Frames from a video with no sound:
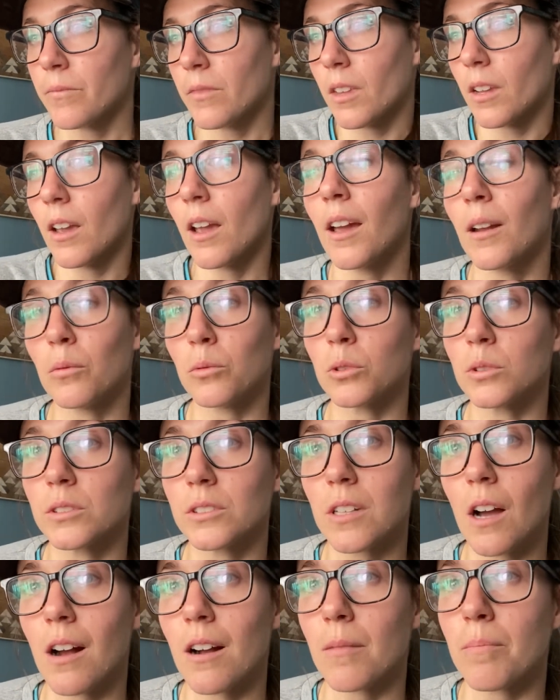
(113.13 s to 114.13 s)
and we'll
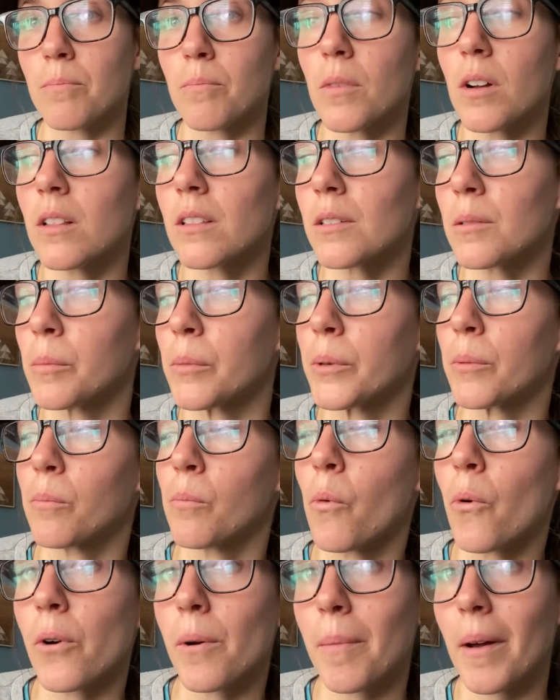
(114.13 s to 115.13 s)
talk a little bit
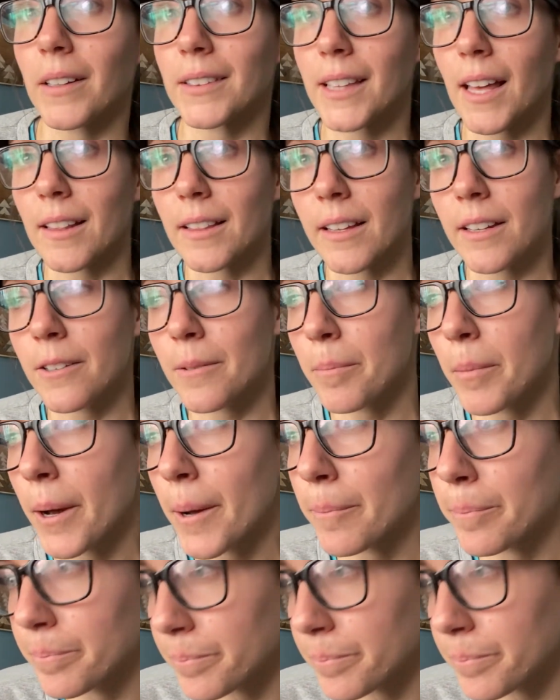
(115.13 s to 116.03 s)
more about that later. But